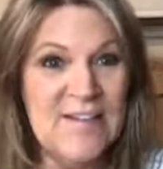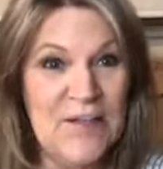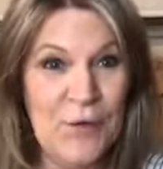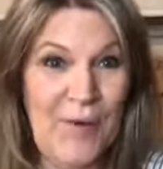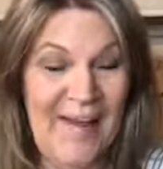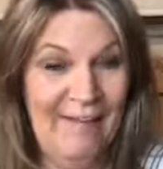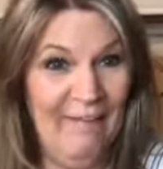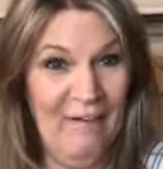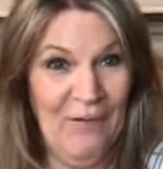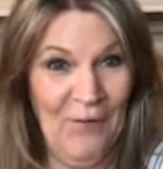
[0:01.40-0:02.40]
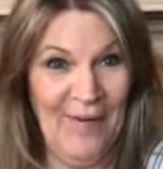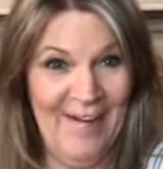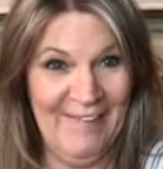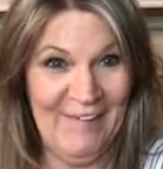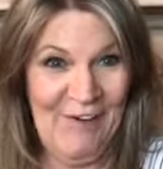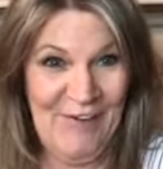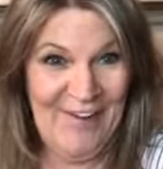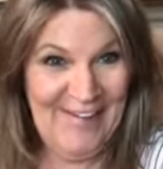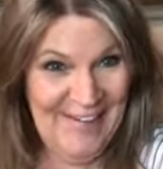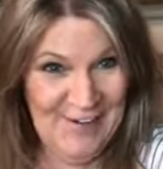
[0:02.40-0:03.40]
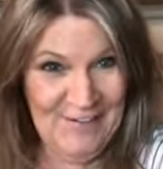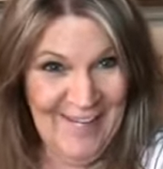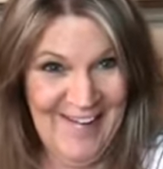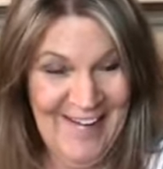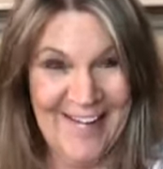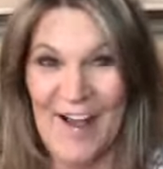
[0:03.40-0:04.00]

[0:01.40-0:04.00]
So hello, good evening.